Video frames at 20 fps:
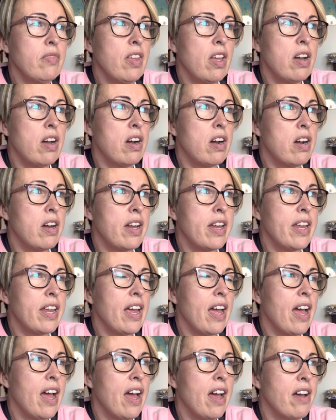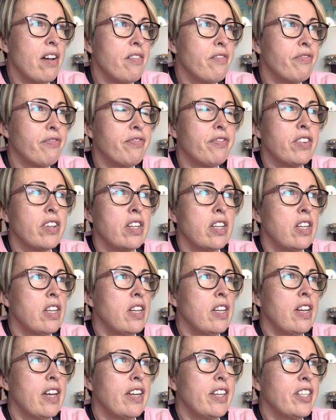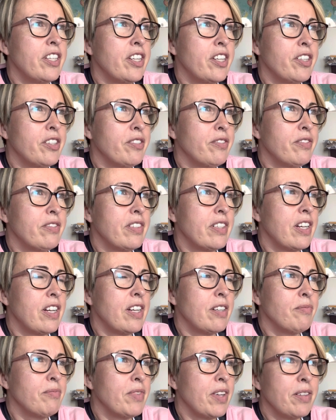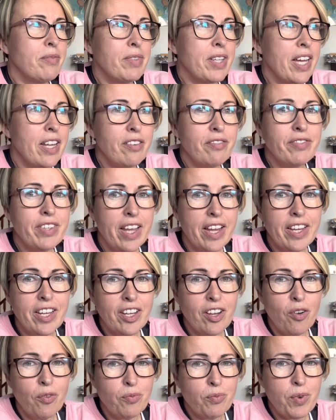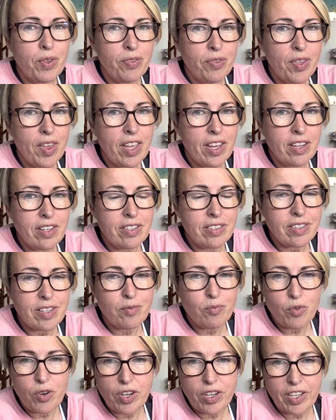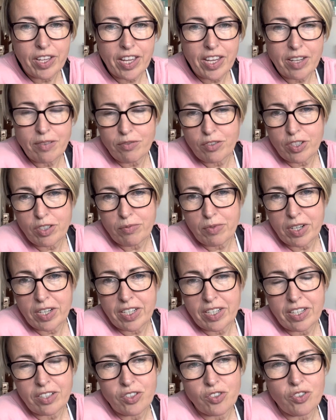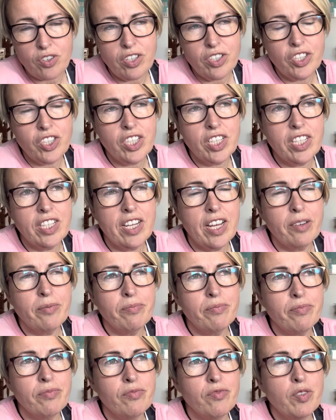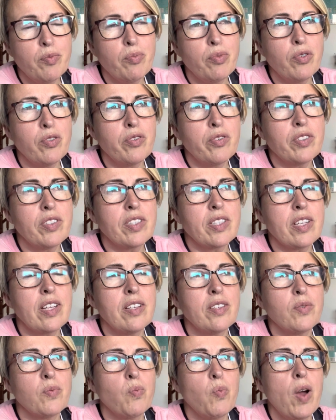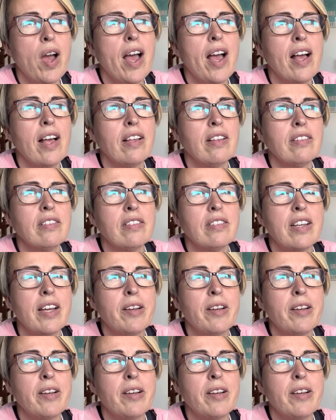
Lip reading: I have, I'm kind of getting on with things. I'm working, I'm doing my astrology reports as well.